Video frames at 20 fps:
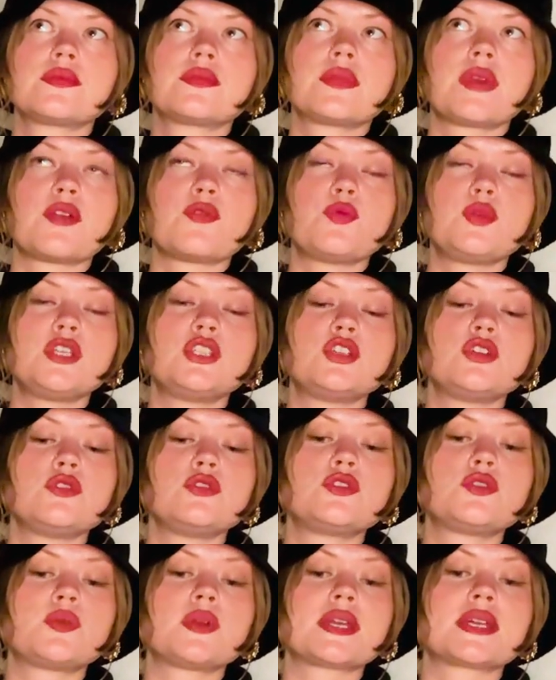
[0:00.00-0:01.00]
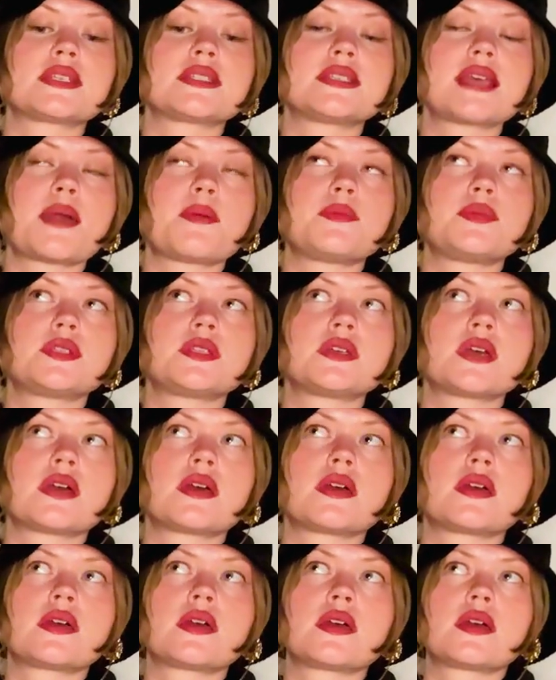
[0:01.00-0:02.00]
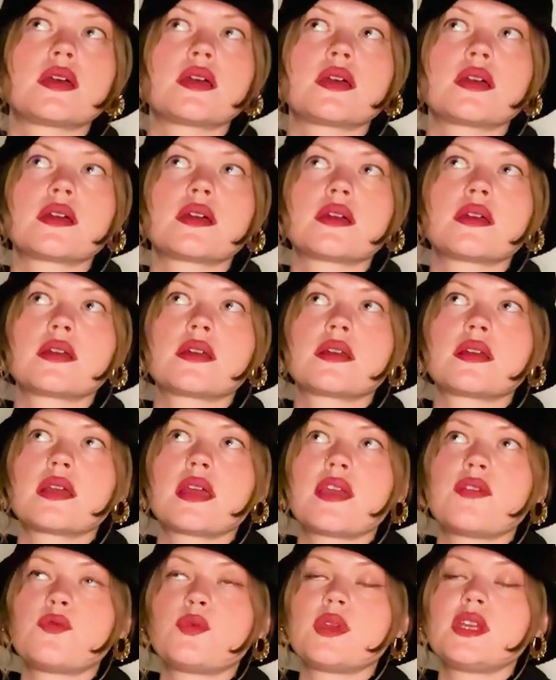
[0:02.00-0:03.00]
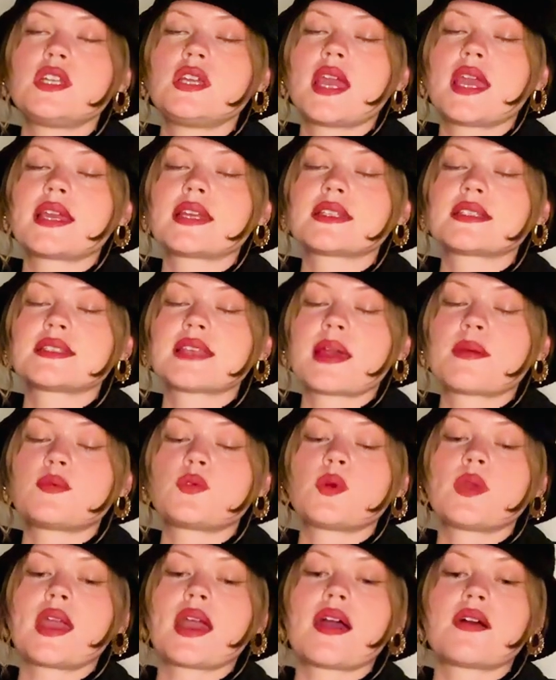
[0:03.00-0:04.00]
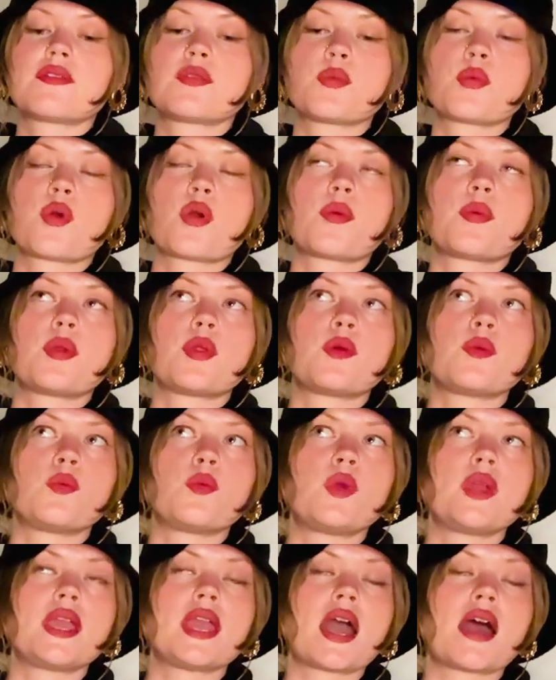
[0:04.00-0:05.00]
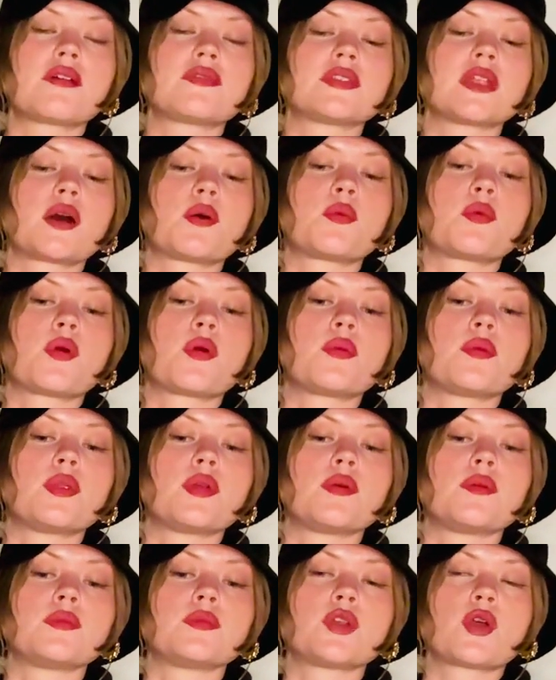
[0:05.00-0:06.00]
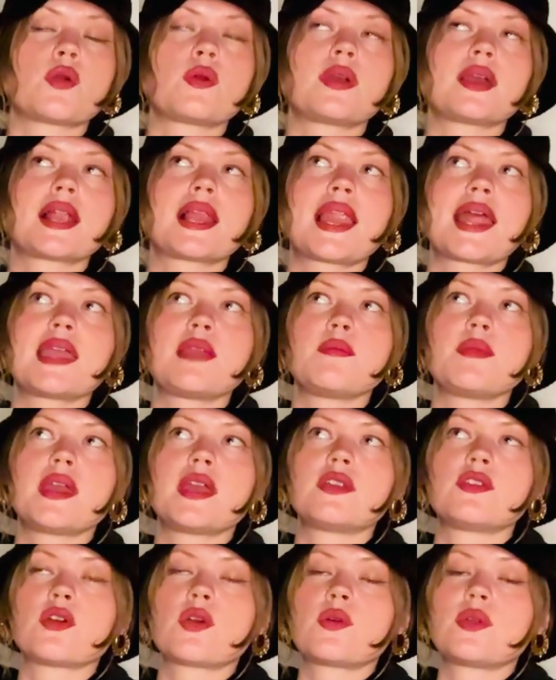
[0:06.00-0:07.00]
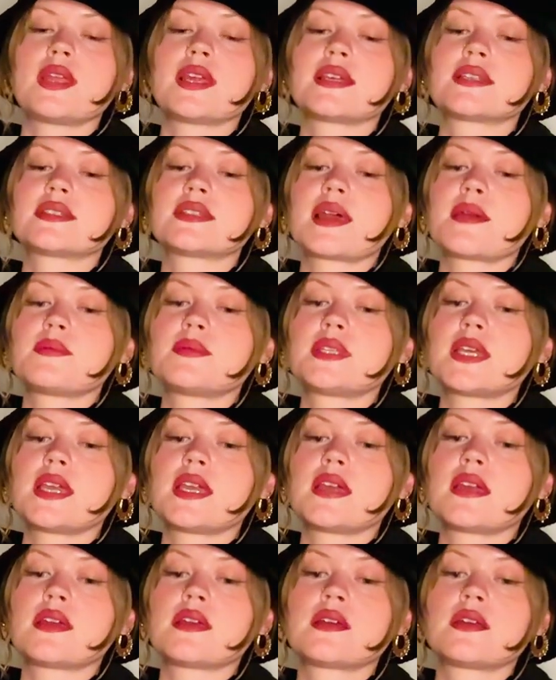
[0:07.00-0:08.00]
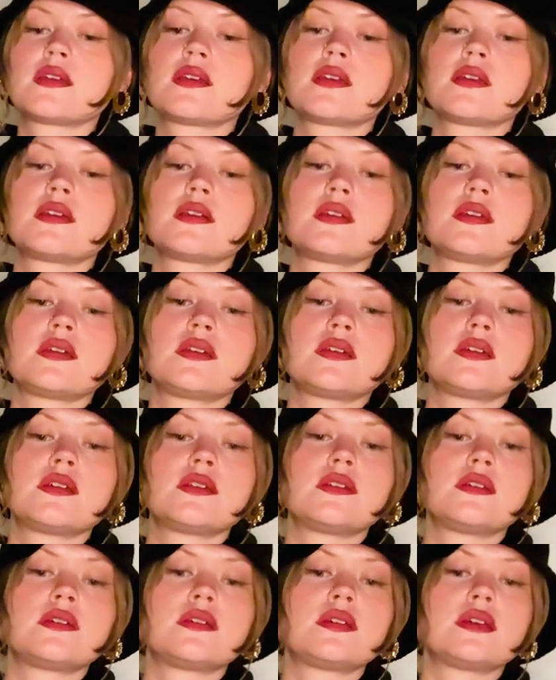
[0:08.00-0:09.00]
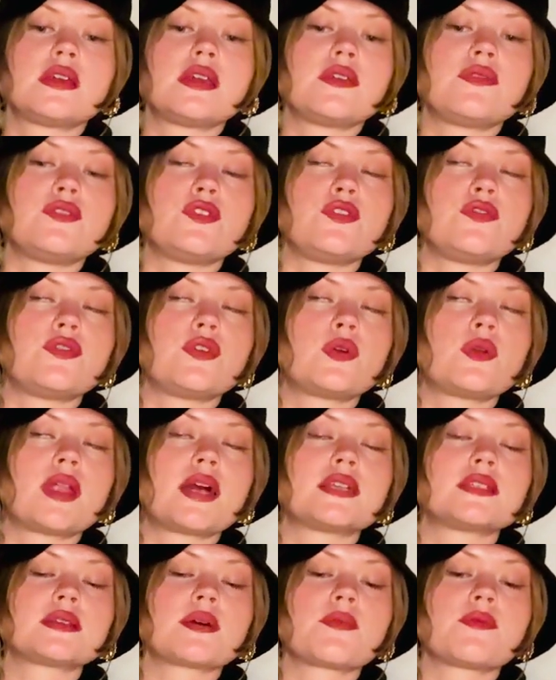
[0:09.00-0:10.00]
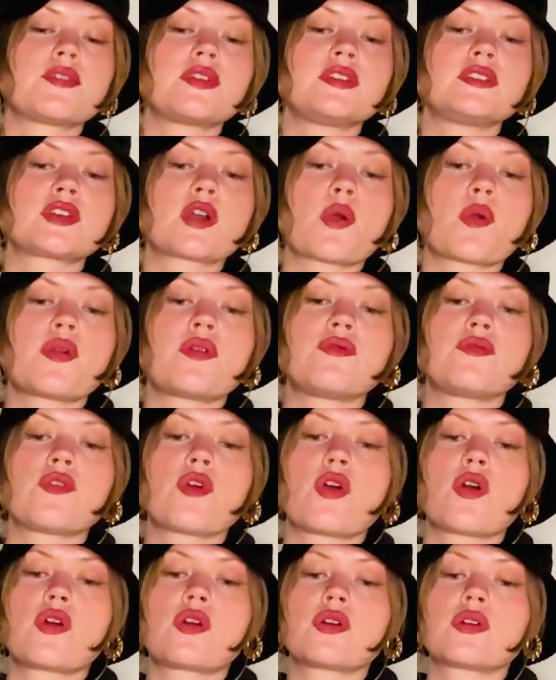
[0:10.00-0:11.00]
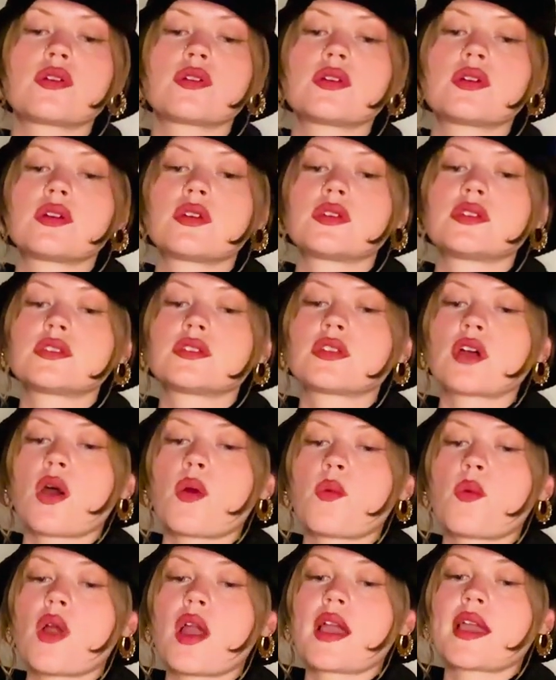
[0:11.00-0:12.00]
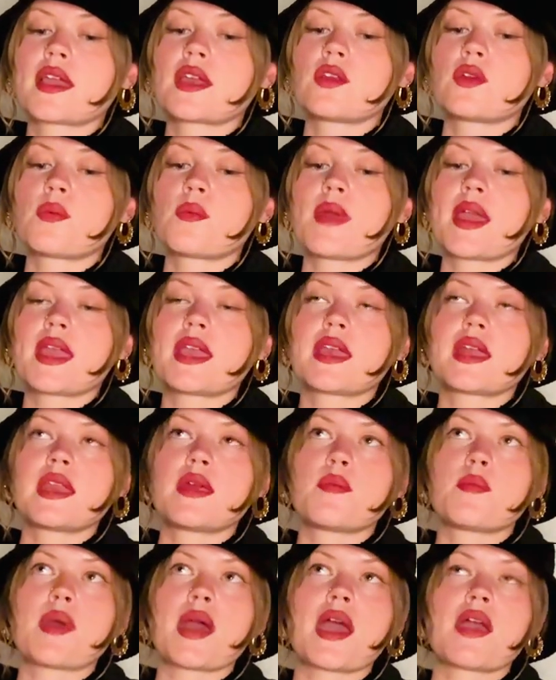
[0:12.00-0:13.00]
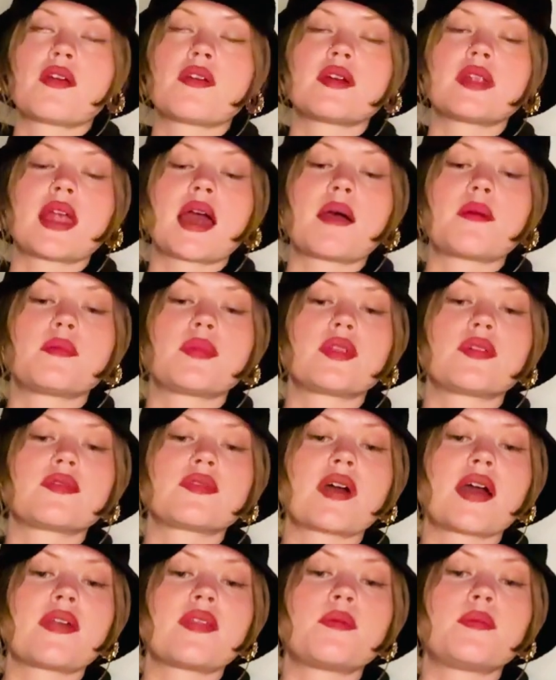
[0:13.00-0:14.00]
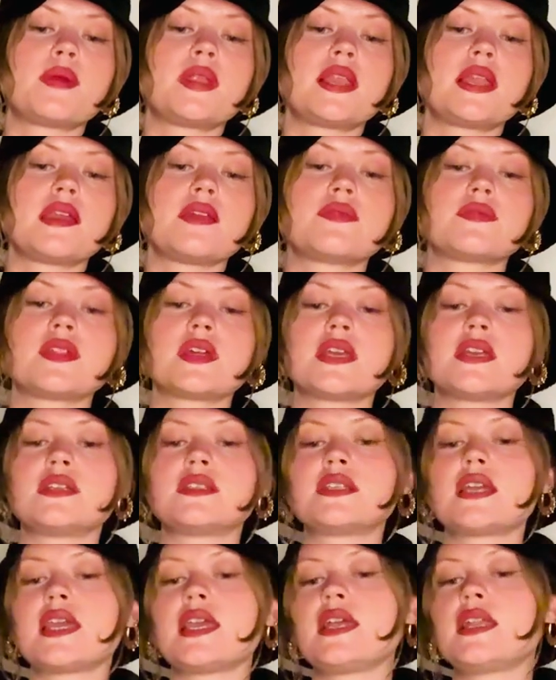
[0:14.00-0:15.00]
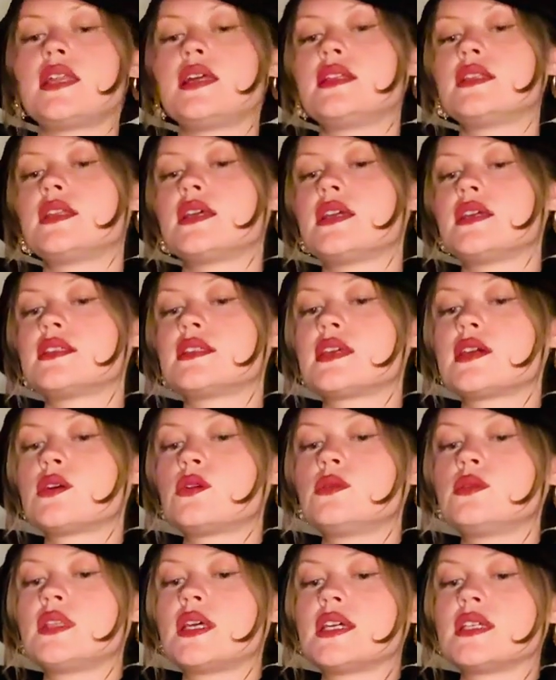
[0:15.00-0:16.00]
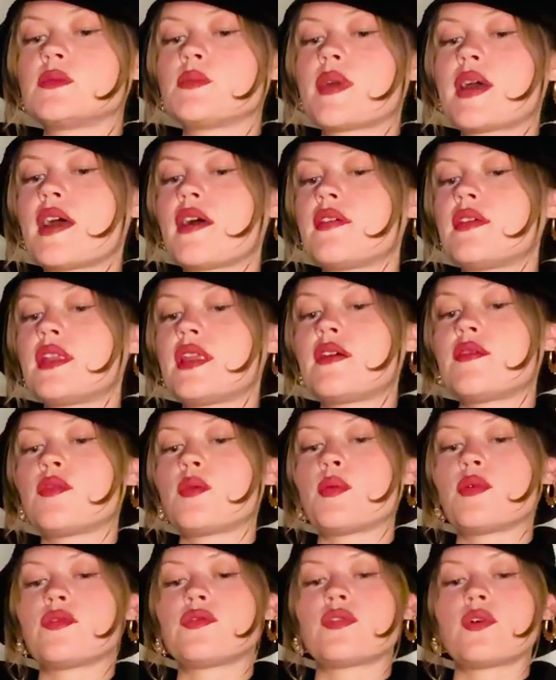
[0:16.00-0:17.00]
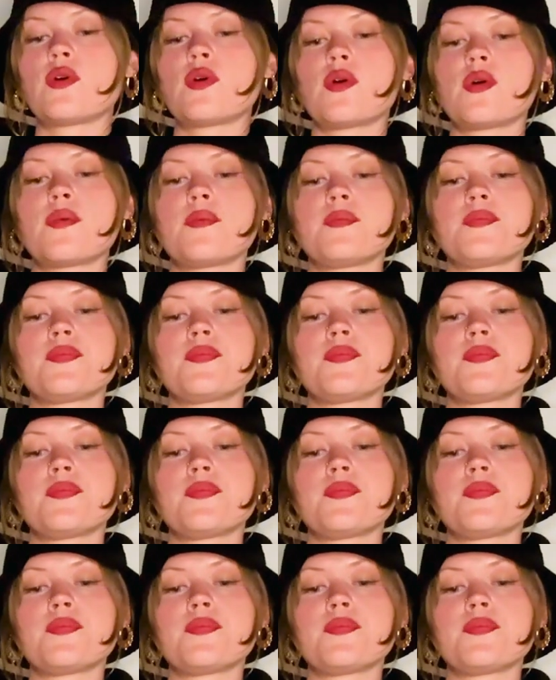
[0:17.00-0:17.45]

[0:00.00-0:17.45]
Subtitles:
If we choose to accept, if we accept we have a problem, we have that problem. Don't claim it, don't accept it. If you feel like something's going wrong, start working on making it better and amplify the belief that it's healing, that it's healed, that it's better than ever before.